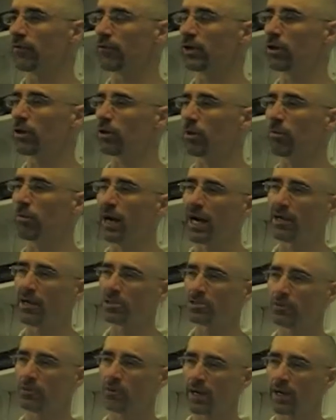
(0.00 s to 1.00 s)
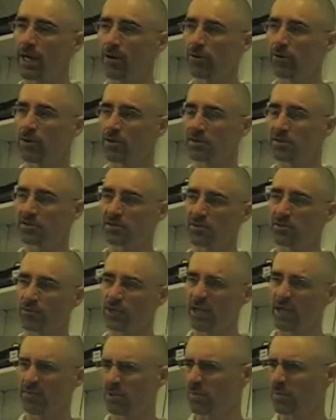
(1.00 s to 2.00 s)
we go to miles per hour, we
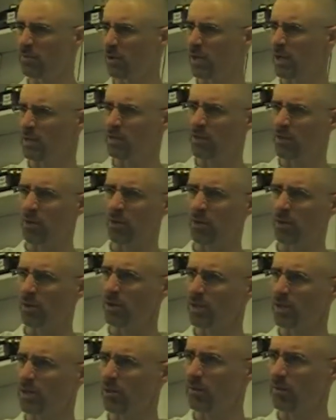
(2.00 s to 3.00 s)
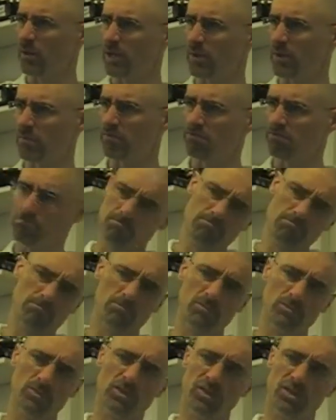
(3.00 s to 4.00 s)
have to go a little bit
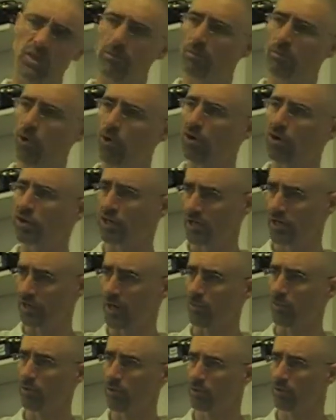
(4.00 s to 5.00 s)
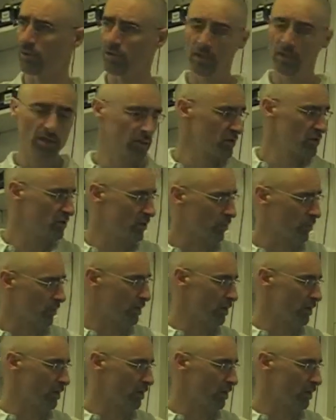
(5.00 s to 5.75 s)
more than double. So we're